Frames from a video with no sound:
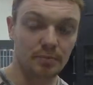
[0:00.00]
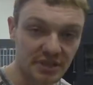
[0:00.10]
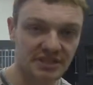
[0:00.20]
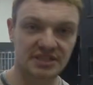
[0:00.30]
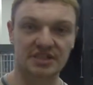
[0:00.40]

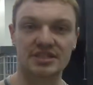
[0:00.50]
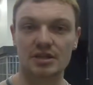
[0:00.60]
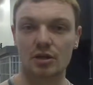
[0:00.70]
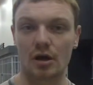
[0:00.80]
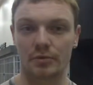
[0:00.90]
But 60
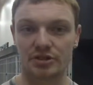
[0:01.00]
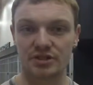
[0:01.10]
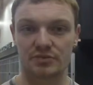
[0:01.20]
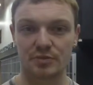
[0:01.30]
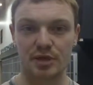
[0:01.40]
kilometers
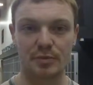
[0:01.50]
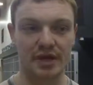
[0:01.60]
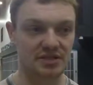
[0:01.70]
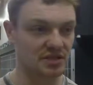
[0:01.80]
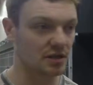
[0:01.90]
seems to be the
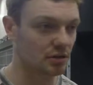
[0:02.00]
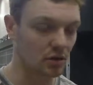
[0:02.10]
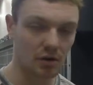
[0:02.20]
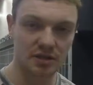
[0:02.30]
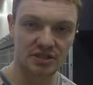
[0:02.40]
best.
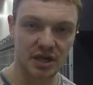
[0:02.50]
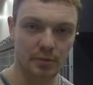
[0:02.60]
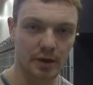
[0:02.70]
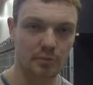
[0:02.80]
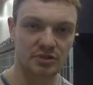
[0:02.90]
Longest I
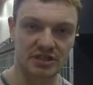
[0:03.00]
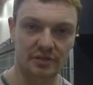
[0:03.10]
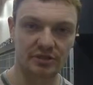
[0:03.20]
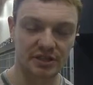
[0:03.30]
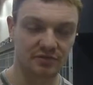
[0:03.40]
went was
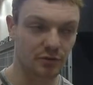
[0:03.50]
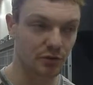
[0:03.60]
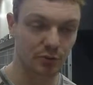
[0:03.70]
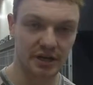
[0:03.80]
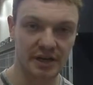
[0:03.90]
70 for
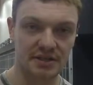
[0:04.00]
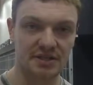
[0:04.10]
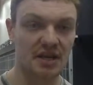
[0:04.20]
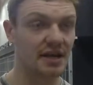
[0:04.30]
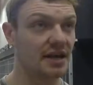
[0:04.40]
3
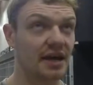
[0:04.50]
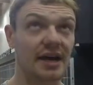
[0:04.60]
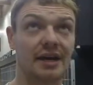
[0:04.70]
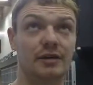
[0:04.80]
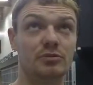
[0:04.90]
days,
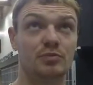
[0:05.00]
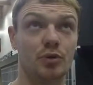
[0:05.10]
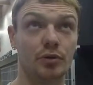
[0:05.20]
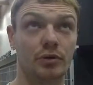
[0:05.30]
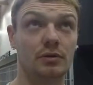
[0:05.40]
and it was
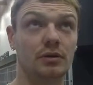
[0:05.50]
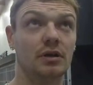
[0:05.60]
brutal.